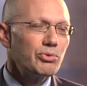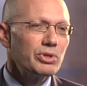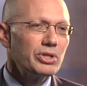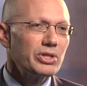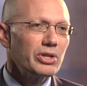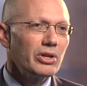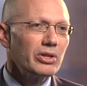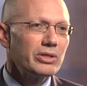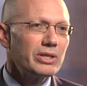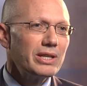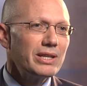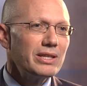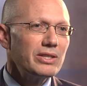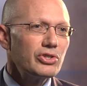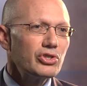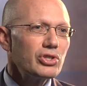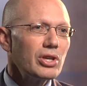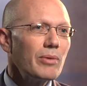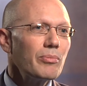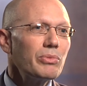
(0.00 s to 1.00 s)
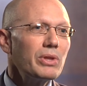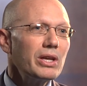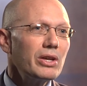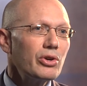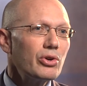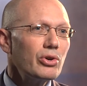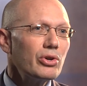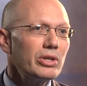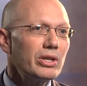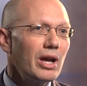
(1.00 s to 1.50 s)
resulted in something
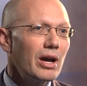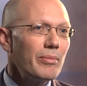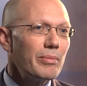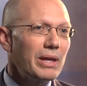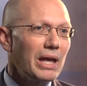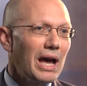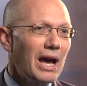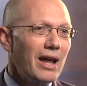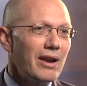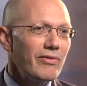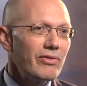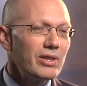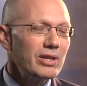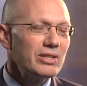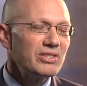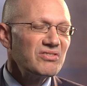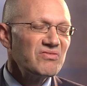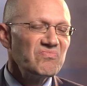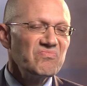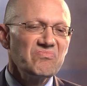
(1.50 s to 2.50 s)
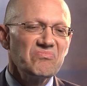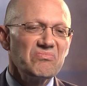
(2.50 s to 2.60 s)
good coming out of this,